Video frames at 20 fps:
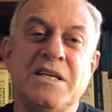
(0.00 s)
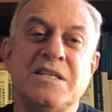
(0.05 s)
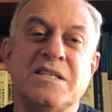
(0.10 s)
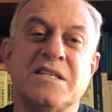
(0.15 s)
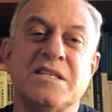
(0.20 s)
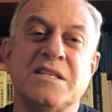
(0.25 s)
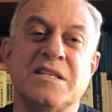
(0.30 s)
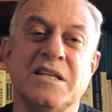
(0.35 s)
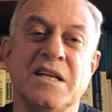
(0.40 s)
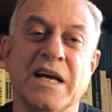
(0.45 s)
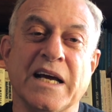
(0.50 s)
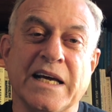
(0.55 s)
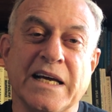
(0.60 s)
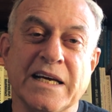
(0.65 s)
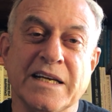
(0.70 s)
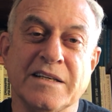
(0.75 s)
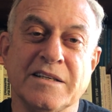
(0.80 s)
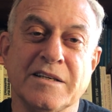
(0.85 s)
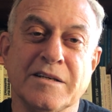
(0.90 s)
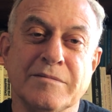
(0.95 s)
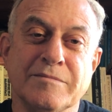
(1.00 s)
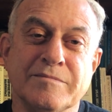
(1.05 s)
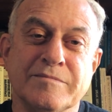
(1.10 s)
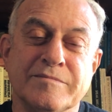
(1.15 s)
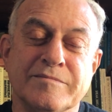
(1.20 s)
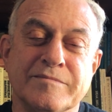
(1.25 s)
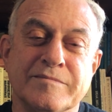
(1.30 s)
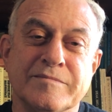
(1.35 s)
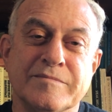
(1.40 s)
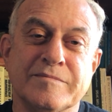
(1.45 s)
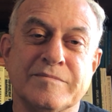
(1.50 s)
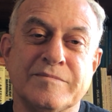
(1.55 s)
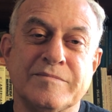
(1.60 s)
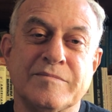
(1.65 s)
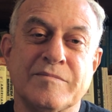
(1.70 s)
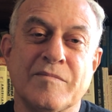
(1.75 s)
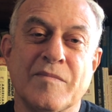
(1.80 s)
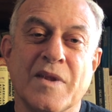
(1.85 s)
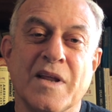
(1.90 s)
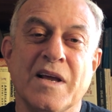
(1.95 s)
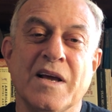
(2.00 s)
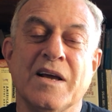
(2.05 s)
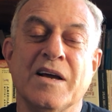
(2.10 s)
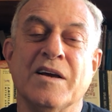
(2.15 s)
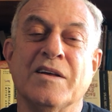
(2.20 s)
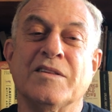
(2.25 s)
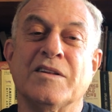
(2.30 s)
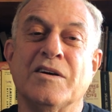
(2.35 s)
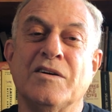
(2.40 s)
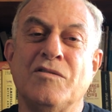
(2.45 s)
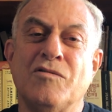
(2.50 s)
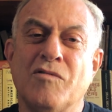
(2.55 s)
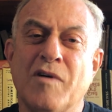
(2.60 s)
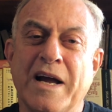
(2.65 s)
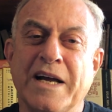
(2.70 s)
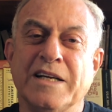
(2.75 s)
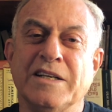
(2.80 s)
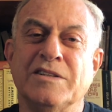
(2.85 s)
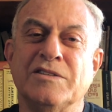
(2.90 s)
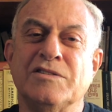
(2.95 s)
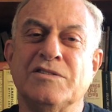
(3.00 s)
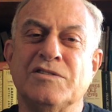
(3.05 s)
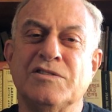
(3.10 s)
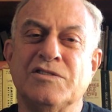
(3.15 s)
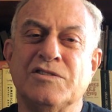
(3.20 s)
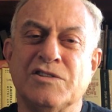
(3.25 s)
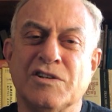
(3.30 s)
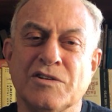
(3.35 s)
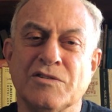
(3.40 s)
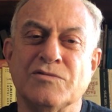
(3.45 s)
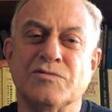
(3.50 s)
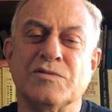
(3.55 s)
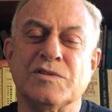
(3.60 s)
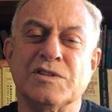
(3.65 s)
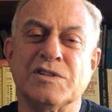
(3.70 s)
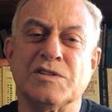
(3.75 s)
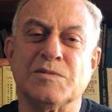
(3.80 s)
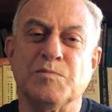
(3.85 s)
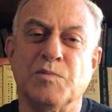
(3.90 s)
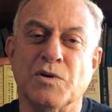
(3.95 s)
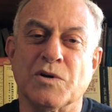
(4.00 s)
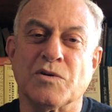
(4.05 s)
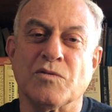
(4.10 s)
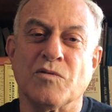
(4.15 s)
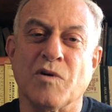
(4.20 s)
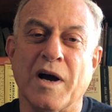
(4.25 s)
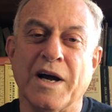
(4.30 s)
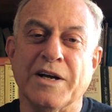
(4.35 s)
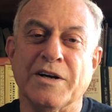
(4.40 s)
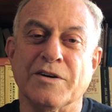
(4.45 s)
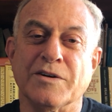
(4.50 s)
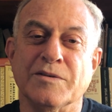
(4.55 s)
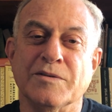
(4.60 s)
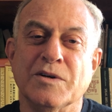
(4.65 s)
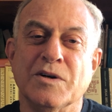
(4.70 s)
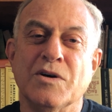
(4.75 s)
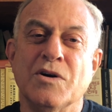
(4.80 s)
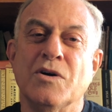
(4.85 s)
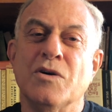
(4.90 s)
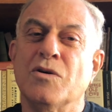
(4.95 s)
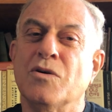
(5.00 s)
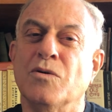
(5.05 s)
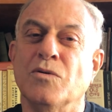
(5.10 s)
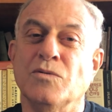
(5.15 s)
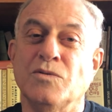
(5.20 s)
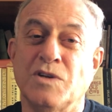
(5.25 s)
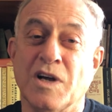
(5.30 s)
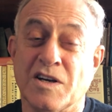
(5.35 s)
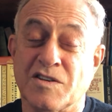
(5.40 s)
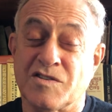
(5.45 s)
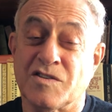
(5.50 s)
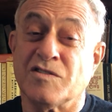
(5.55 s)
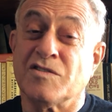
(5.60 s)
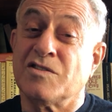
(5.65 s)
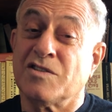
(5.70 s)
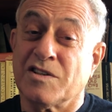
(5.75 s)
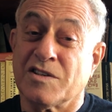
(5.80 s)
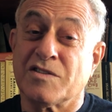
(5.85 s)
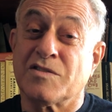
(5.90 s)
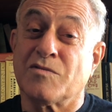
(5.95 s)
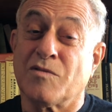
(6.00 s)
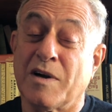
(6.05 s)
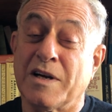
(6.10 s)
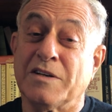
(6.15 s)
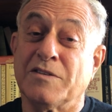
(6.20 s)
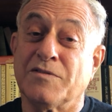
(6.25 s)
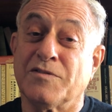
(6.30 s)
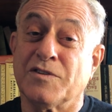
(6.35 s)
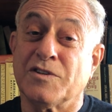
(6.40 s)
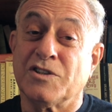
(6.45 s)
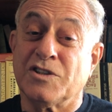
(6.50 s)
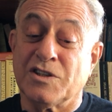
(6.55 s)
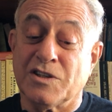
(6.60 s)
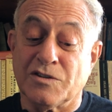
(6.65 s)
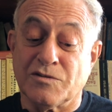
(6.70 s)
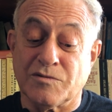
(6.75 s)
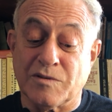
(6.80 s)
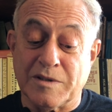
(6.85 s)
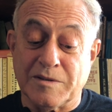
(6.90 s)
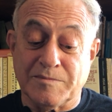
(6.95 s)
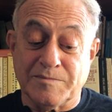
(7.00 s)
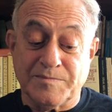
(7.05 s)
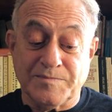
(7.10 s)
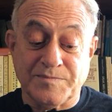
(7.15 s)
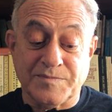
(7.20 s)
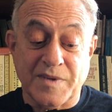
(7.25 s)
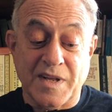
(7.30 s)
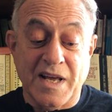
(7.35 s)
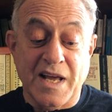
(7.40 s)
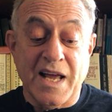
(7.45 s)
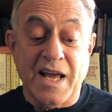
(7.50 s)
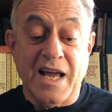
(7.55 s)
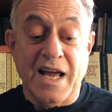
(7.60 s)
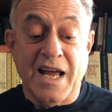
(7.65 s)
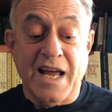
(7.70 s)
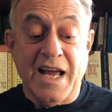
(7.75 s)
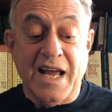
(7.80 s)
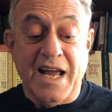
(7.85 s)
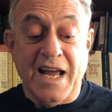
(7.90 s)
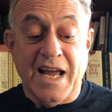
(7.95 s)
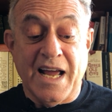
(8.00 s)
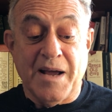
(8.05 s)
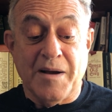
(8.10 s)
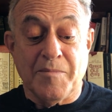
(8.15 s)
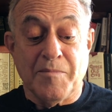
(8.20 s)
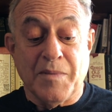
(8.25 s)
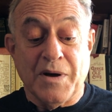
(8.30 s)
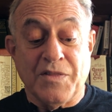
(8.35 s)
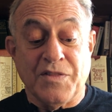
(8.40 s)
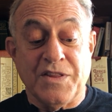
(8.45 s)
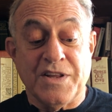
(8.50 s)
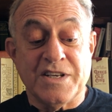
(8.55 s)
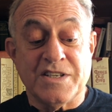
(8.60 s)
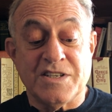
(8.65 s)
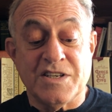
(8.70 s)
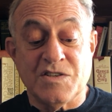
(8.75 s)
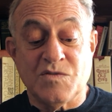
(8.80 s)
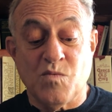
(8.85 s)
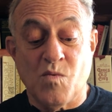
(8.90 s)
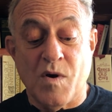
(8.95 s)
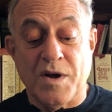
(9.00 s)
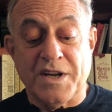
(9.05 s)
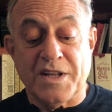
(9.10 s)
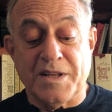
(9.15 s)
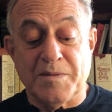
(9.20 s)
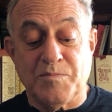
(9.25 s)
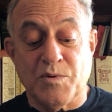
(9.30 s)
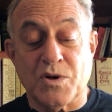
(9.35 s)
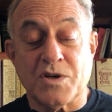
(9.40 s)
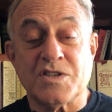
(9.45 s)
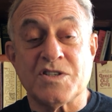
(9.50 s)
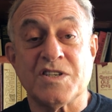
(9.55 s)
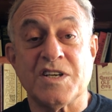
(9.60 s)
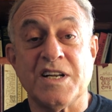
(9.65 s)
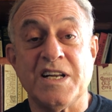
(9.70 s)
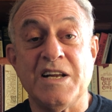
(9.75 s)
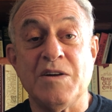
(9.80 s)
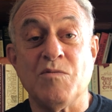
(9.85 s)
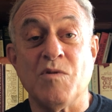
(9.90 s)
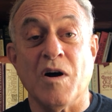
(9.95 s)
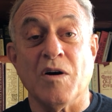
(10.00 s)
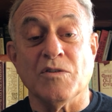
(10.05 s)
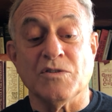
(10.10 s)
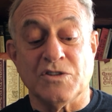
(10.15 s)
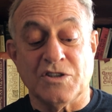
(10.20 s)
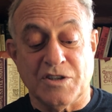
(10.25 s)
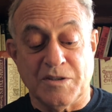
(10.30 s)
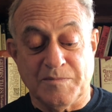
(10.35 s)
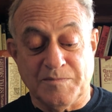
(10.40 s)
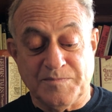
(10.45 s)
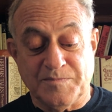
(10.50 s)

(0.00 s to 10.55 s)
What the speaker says: Snicket, the great children's book writer who doesn't just write for children. But this is one of the books that he wrote,